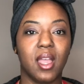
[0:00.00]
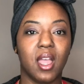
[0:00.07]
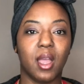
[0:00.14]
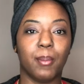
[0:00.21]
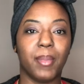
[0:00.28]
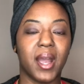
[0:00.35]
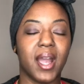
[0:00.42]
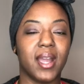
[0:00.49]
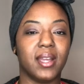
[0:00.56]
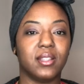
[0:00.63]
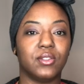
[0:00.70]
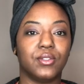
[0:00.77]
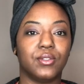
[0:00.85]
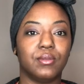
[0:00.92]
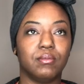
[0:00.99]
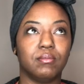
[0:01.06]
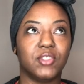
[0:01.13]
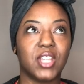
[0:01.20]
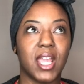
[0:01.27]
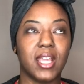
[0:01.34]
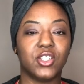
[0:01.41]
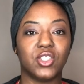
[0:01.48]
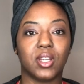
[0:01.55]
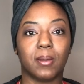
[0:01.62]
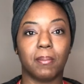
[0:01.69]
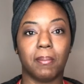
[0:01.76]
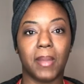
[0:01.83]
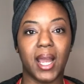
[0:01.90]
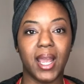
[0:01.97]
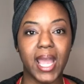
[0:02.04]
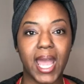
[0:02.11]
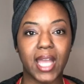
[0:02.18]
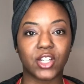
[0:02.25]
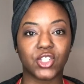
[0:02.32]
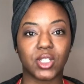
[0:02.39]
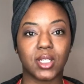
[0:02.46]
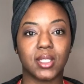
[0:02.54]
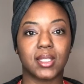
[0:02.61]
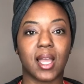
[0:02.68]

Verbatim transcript: And by changing my actions,